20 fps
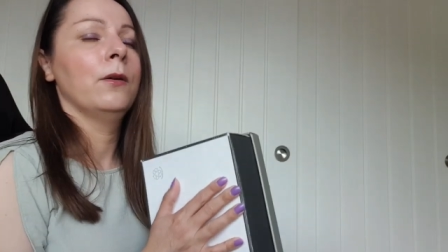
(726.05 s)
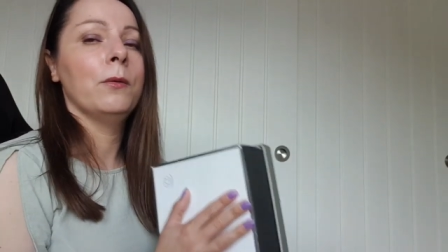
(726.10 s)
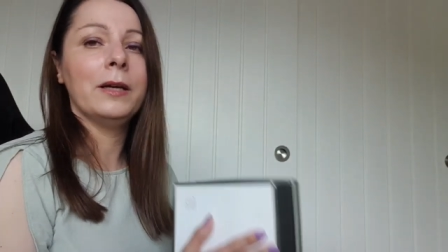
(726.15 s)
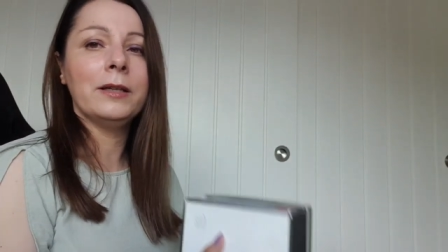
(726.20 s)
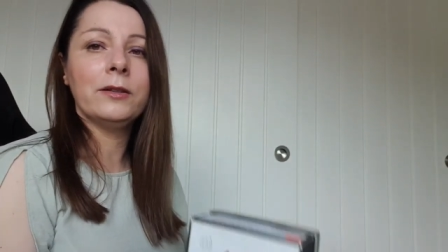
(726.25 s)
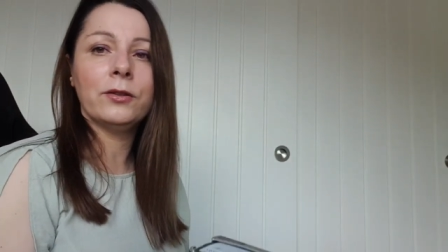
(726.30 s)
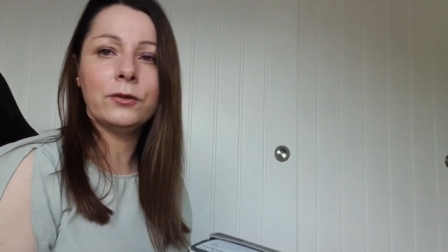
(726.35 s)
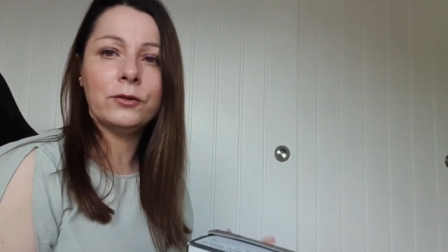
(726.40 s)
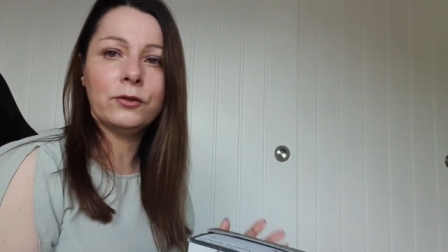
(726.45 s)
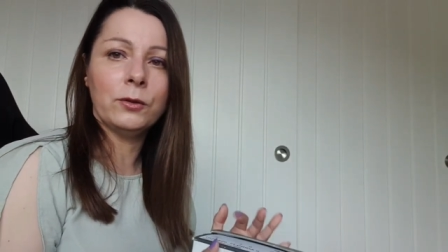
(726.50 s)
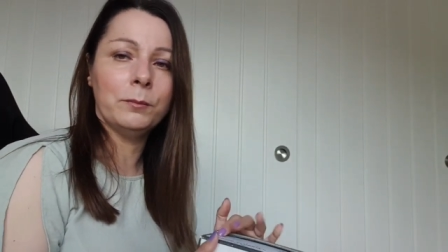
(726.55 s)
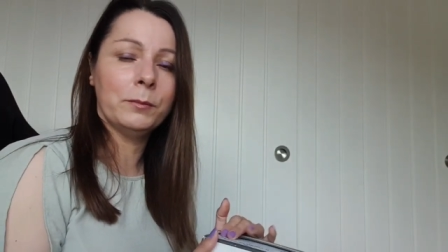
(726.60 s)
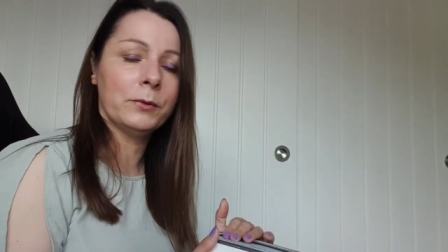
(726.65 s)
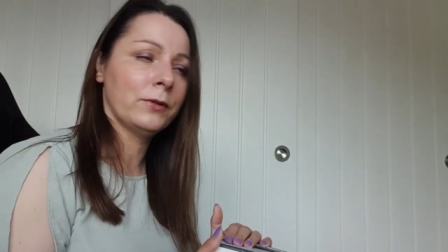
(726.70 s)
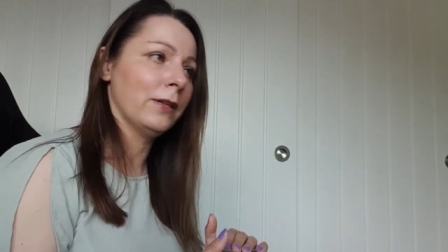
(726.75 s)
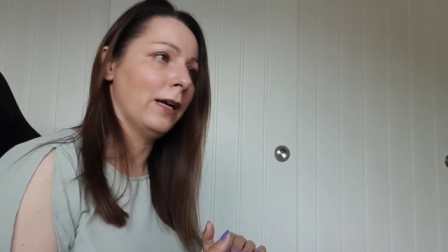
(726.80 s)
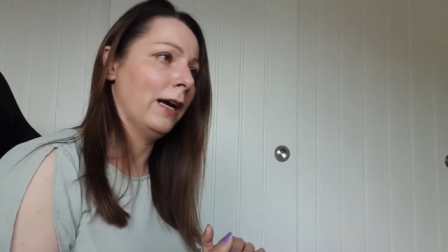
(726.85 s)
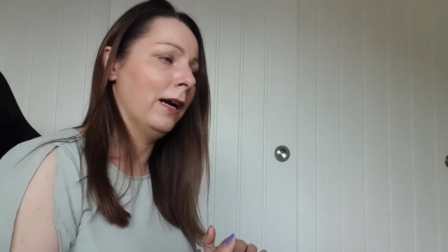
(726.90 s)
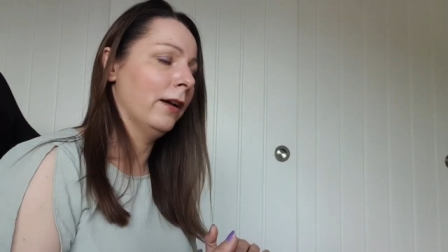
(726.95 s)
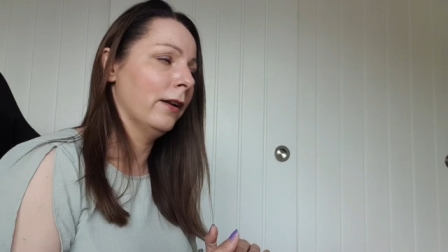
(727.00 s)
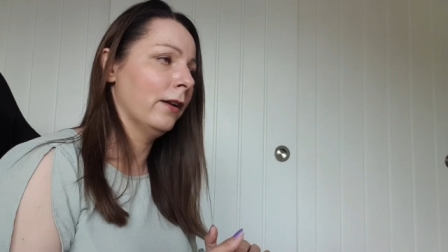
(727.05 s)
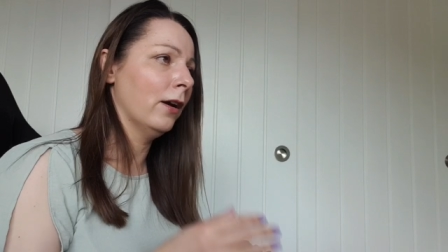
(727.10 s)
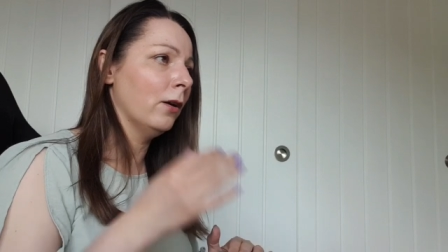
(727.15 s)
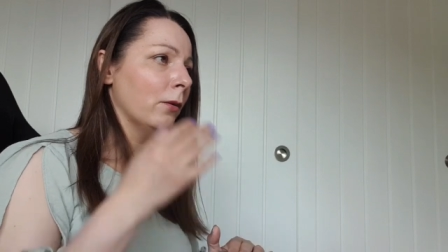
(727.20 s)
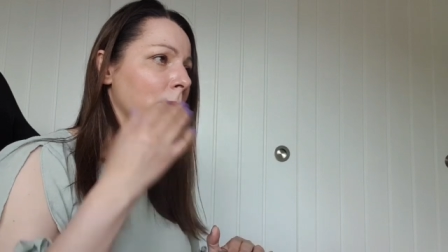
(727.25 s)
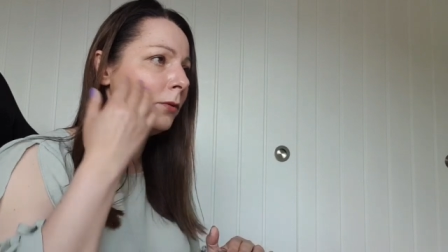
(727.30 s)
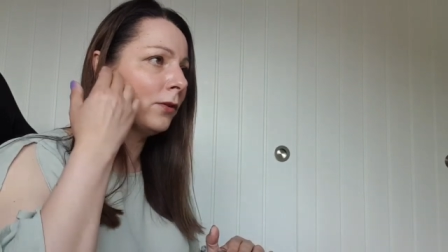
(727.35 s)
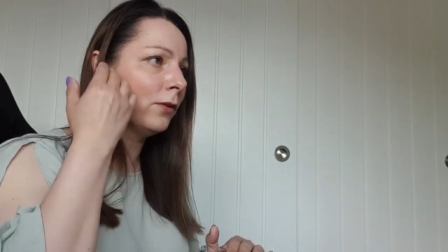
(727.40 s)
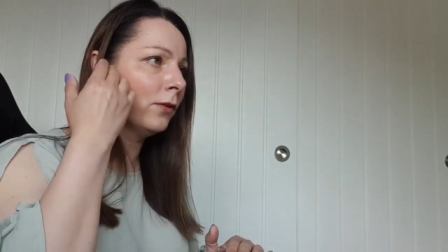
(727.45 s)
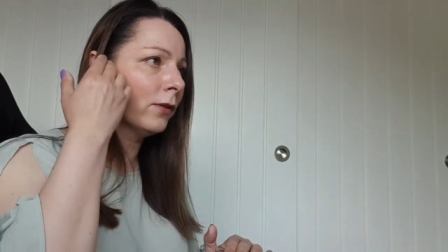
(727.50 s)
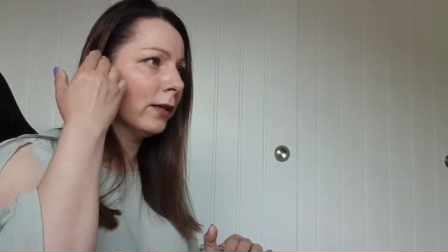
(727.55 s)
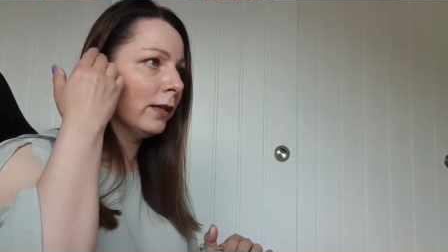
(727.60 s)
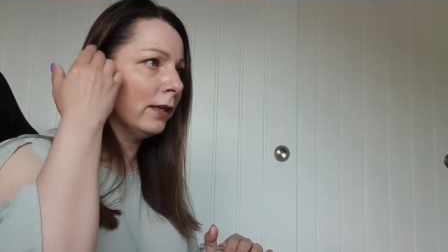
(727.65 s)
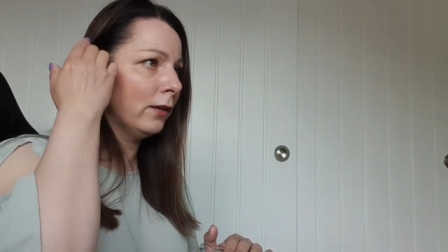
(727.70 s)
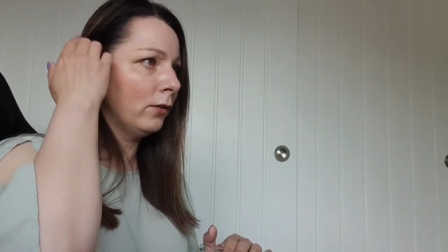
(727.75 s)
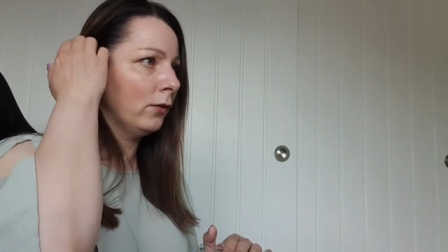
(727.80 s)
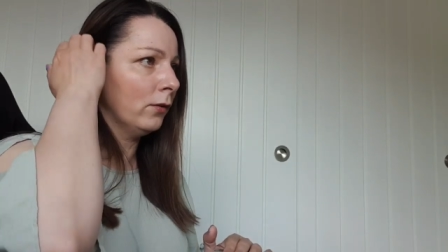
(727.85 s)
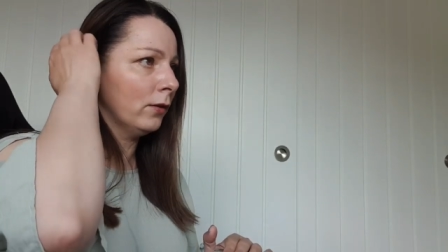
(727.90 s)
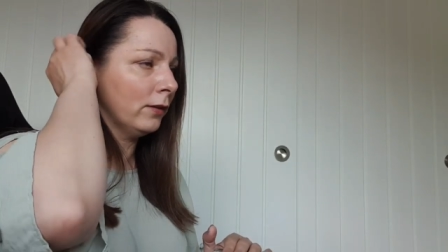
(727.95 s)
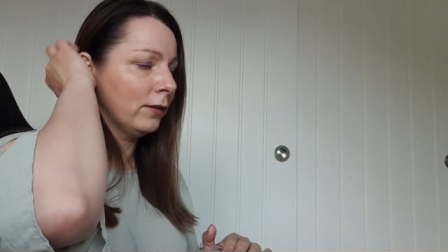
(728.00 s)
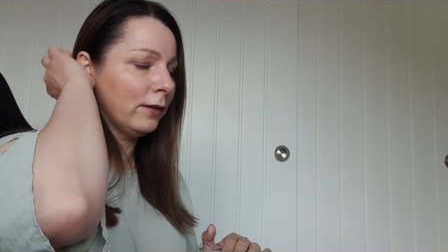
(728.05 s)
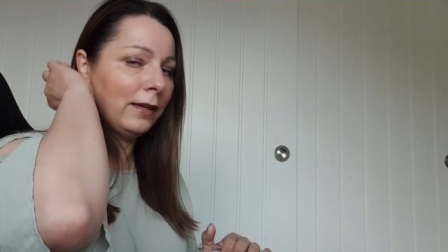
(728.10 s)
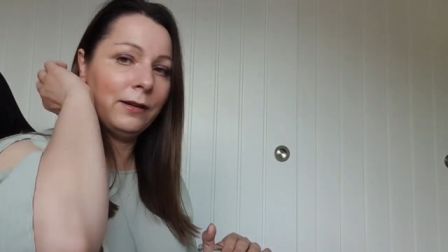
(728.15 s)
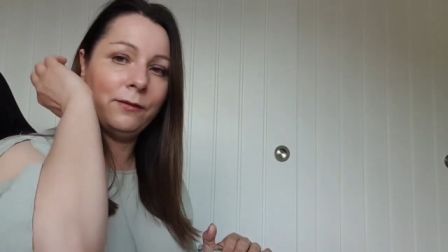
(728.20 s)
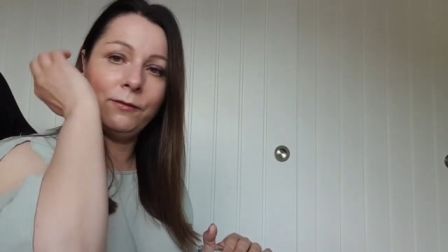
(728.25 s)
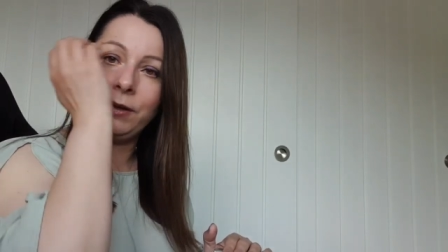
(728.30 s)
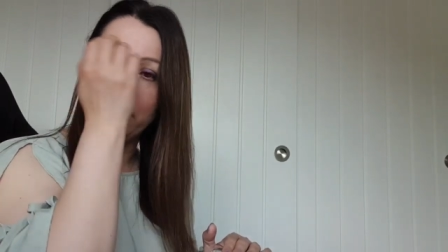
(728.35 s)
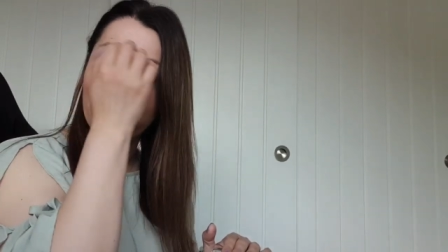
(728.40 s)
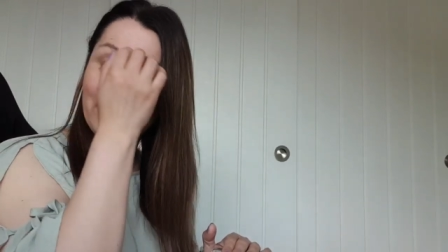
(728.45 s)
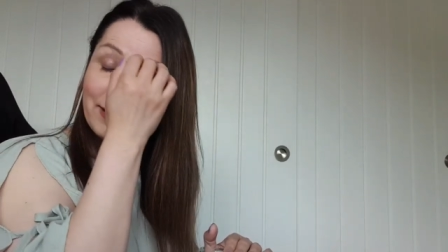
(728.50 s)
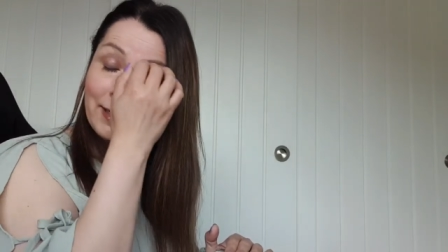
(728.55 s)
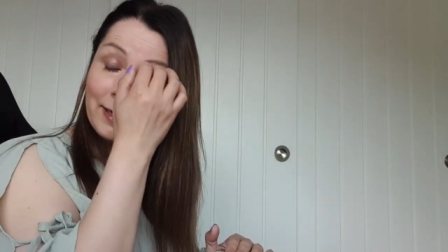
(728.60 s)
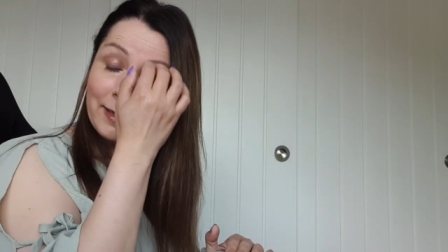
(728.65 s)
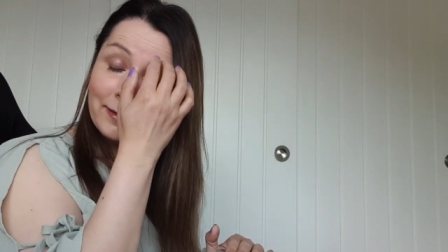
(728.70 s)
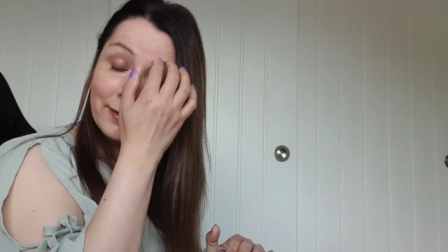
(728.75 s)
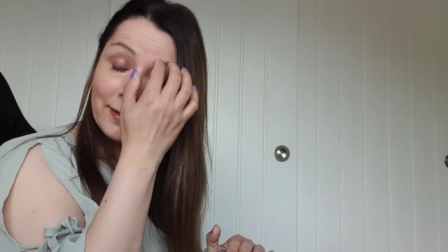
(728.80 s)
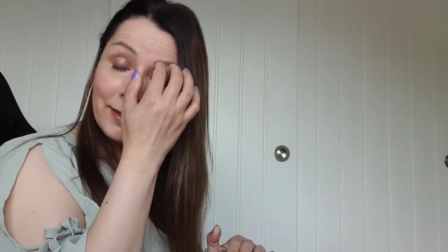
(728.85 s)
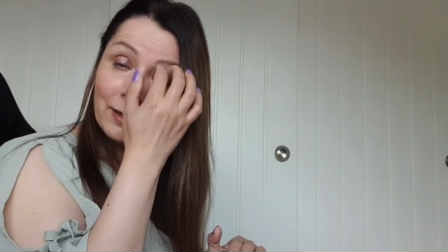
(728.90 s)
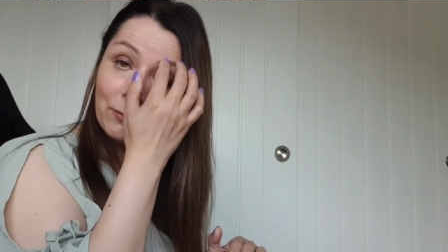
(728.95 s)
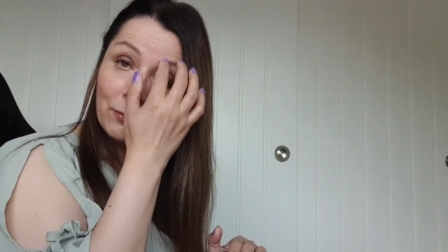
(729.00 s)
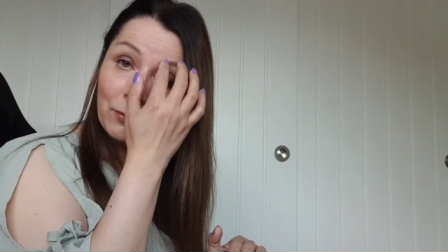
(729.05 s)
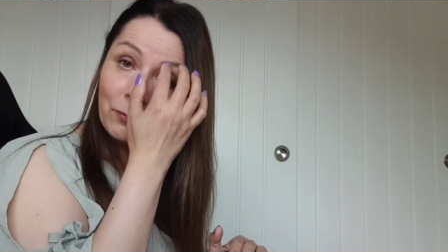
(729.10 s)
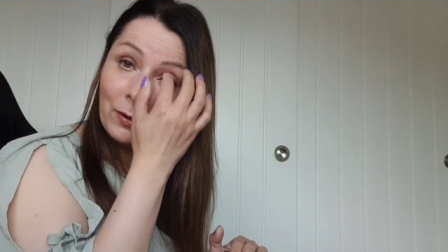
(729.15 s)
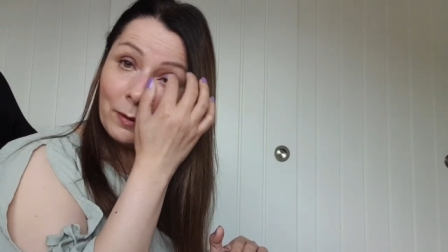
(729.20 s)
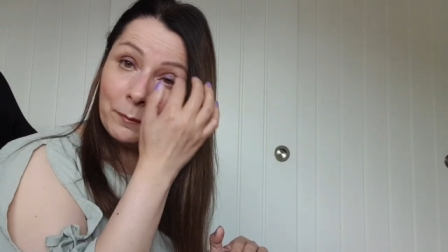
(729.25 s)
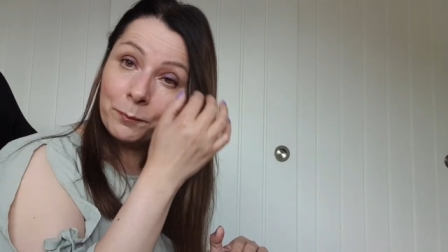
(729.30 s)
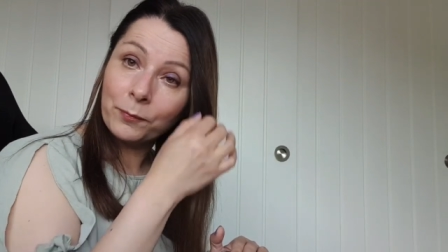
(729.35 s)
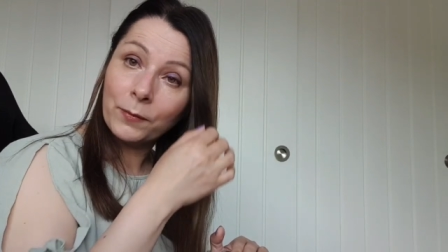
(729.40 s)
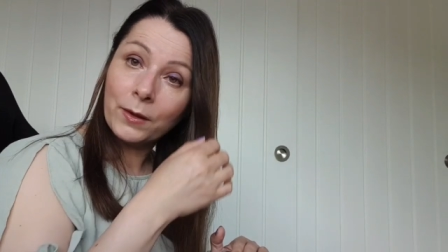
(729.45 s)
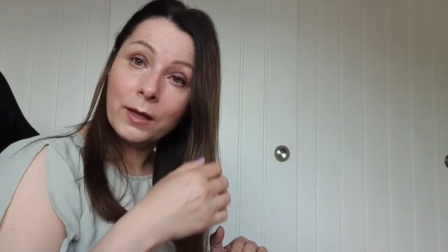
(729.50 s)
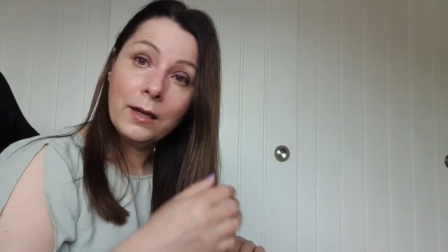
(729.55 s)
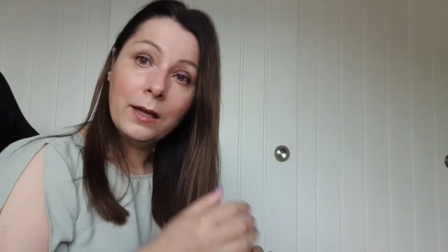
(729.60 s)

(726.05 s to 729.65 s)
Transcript: Went to a jumble sale and I was looking at all the DVDs and everything.